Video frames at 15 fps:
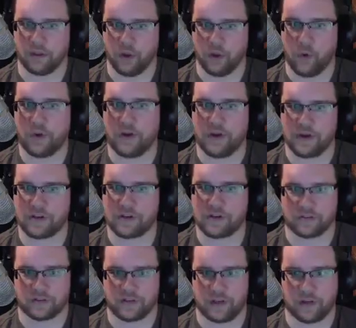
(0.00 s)
low initial
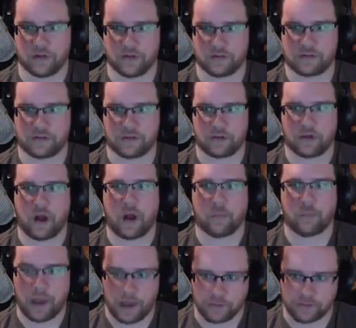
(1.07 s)
sales
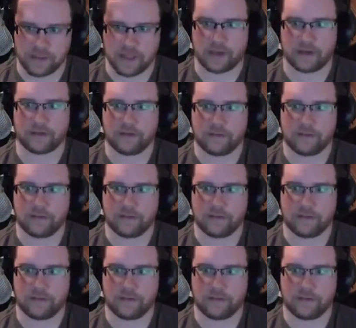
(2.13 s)
compounds that.